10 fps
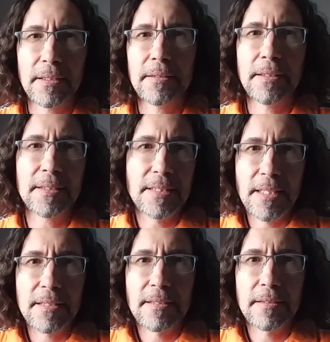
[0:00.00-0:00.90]
It's
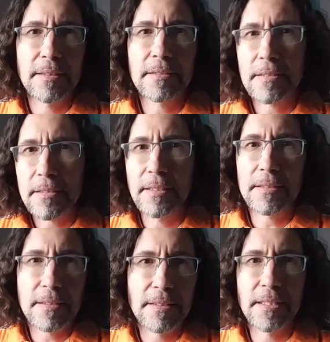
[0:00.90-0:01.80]
decent. It's
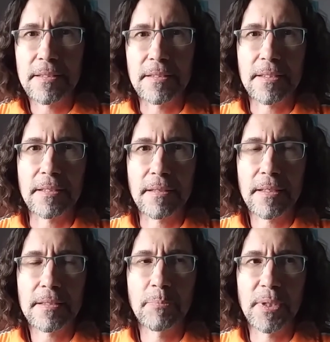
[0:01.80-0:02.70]
a decent
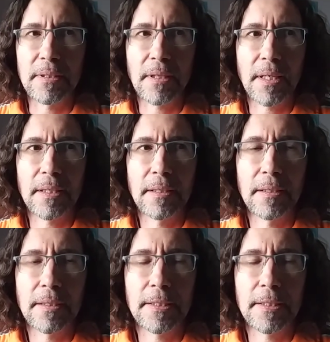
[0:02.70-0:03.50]
series, but like